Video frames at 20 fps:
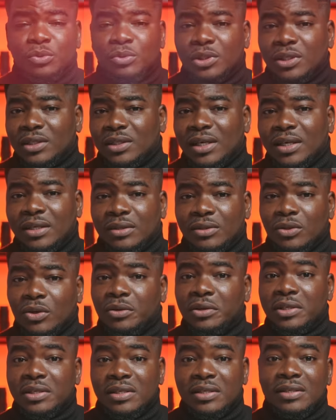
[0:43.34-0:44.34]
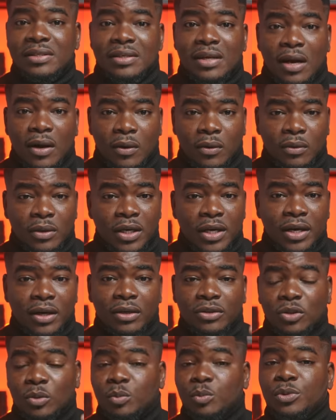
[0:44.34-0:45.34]
to redesign these currencies now? Here
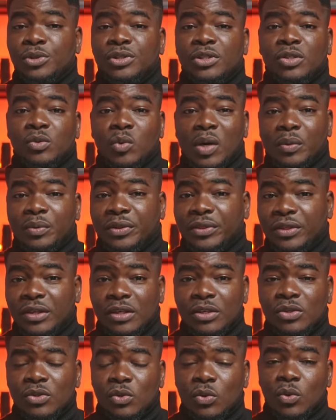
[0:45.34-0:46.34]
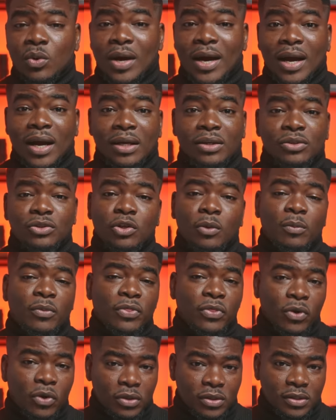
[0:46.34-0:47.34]
are some reasons why we think so and some
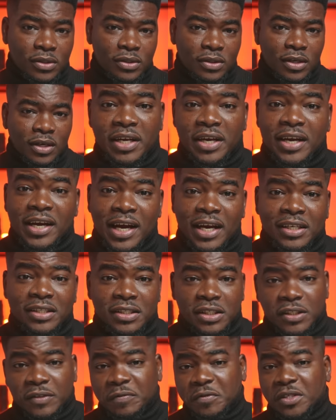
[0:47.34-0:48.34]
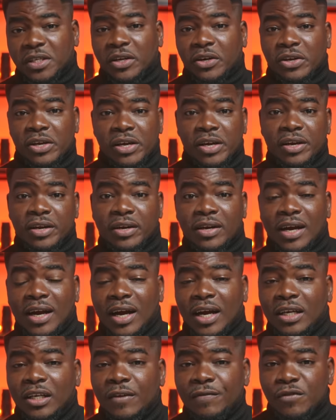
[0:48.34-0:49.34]
thoughts. Hey guys, it's Visara here,
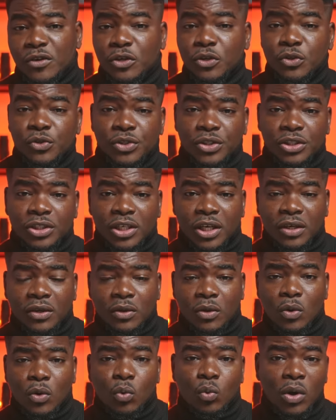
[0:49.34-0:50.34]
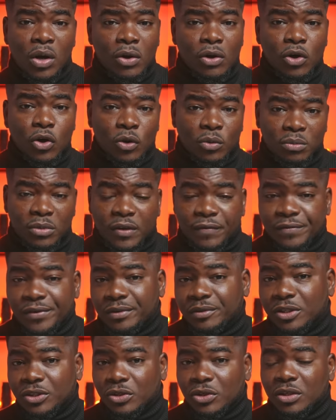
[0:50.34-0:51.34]
and if you're new to the channel, welcome. If
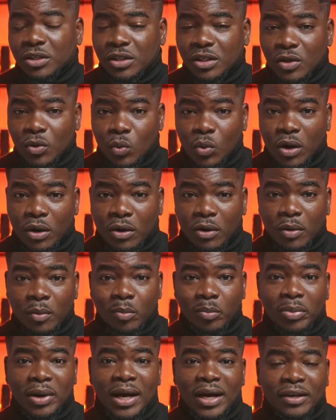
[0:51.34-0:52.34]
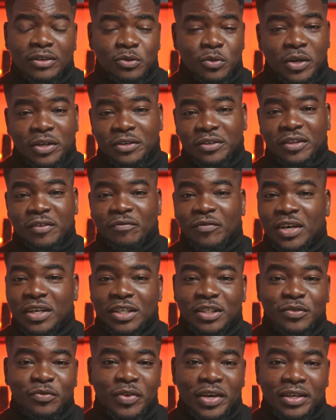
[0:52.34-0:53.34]
you're returning, welcome back to another
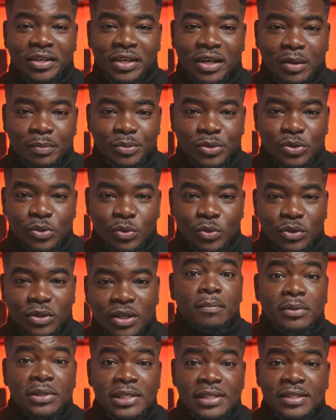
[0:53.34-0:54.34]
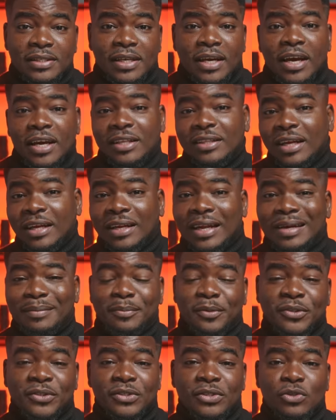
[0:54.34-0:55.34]
Finance Friday episode. Please hit that
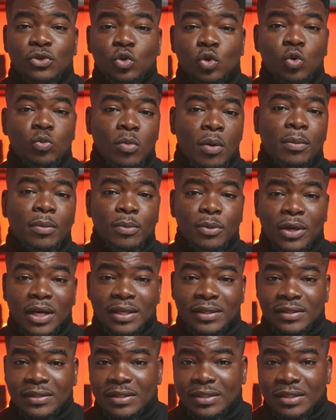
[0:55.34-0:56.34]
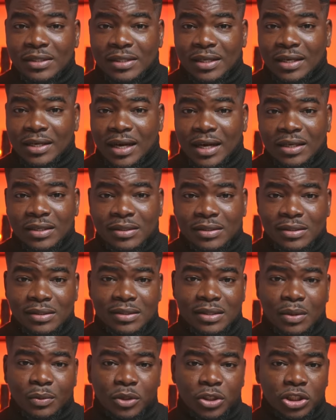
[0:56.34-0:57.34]
like button so more people can see this
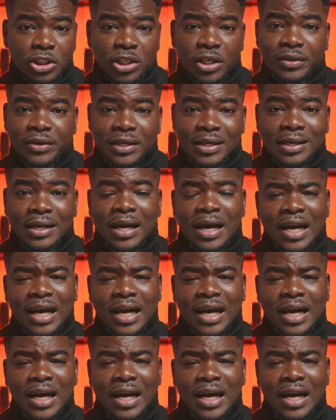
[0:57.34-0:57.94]
analysis that we're sharing